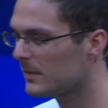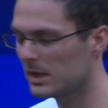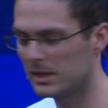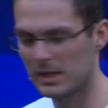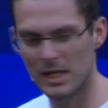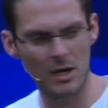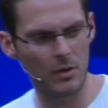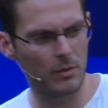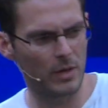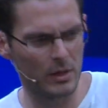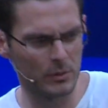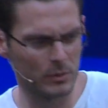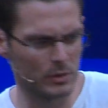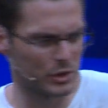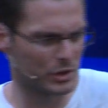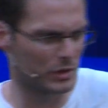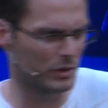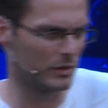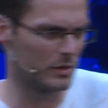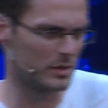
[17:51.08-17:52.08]
Now I will
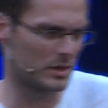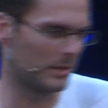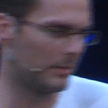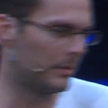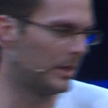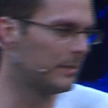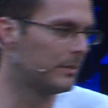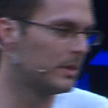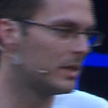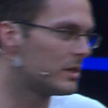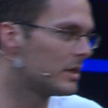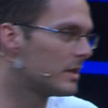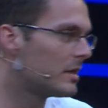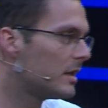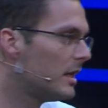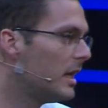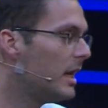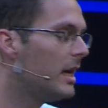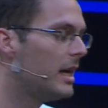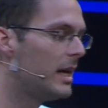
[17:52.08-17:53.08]
show you some
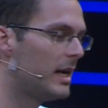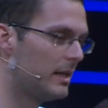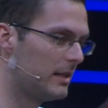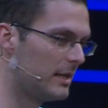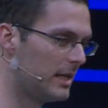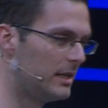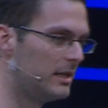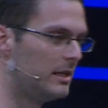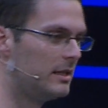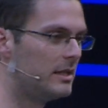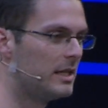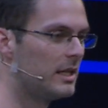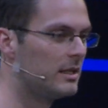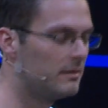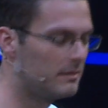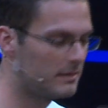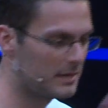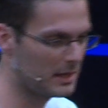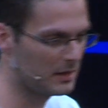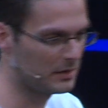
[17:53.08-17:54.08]
images, and then in the
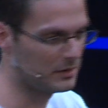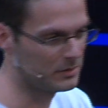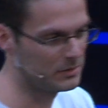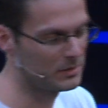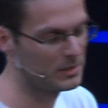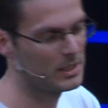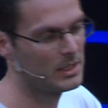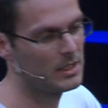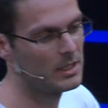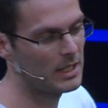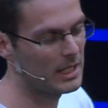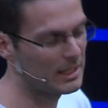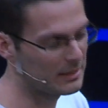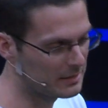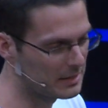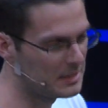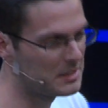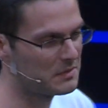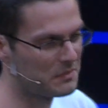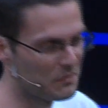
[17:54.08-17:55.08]
end tell you
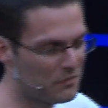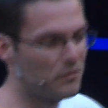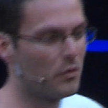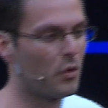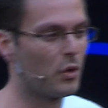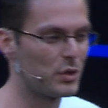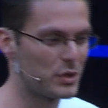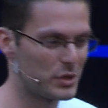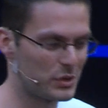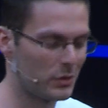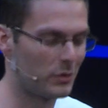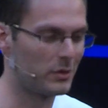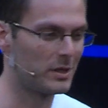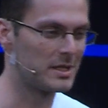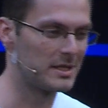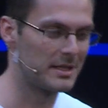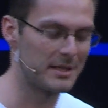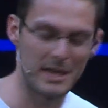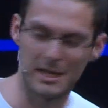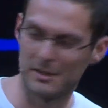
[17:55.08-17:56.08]
at least 4
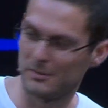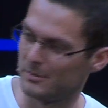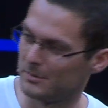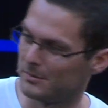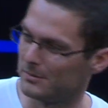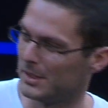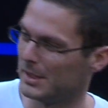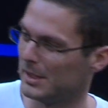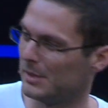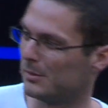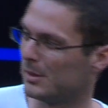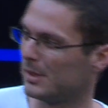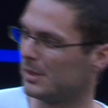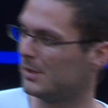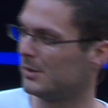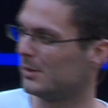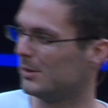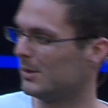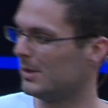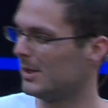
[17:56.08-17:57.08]
stories that I really want
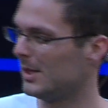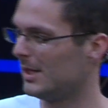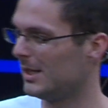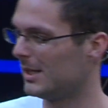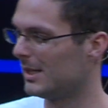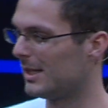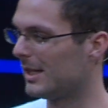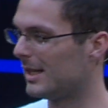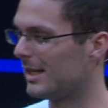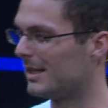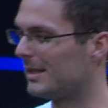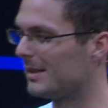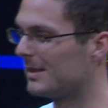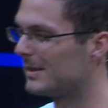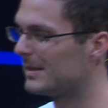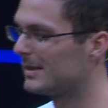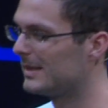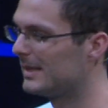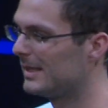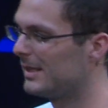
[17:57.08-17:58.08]
to
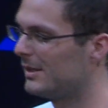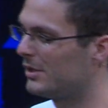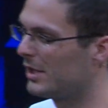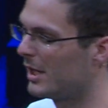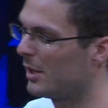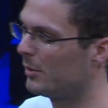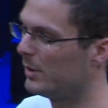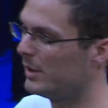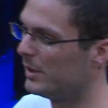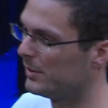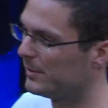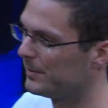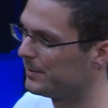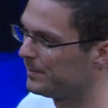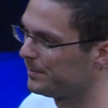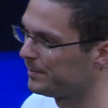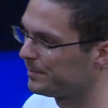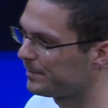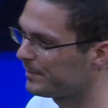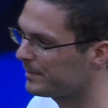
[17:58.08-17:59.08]
share with you.
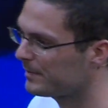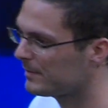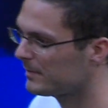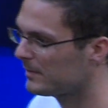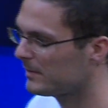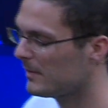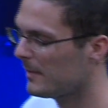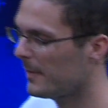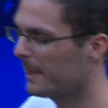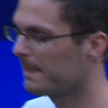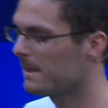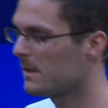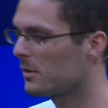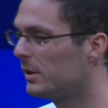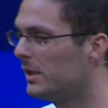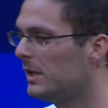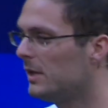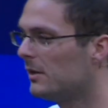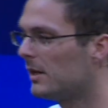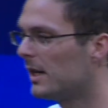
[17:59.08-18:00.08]

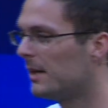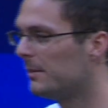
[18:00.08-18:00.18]
So here